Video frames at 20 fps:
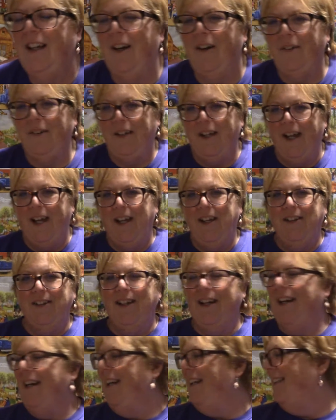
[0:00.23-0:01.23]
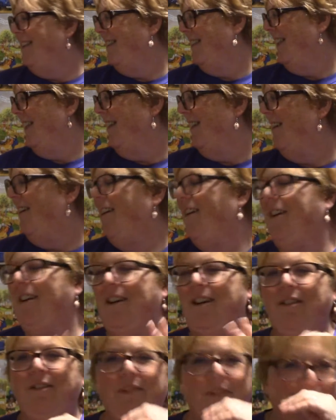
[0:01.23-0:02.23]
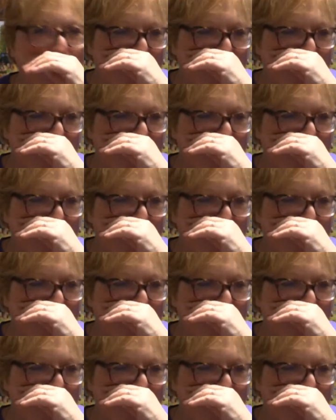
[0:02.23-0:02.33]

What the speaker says: Okay, you guys, I got a haul for